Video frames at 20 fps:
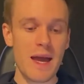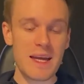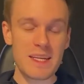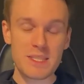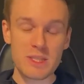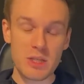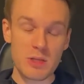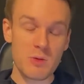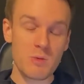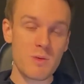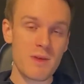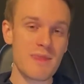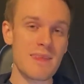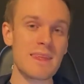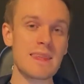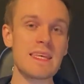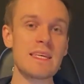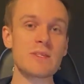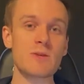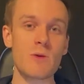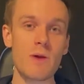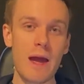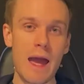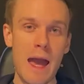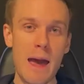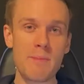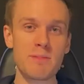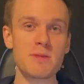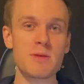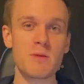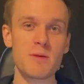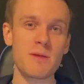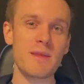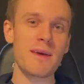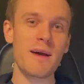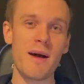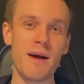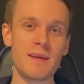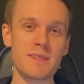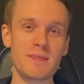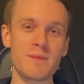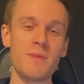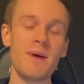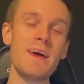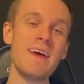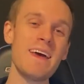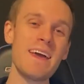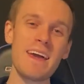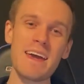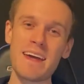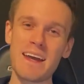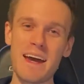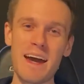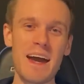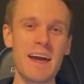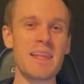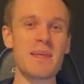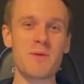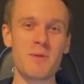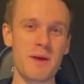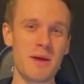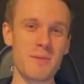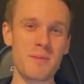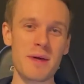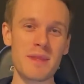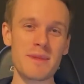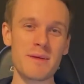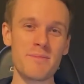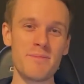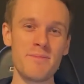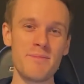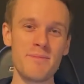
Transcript: I genuinely think these are absolutely awesome, and I highly recommend them.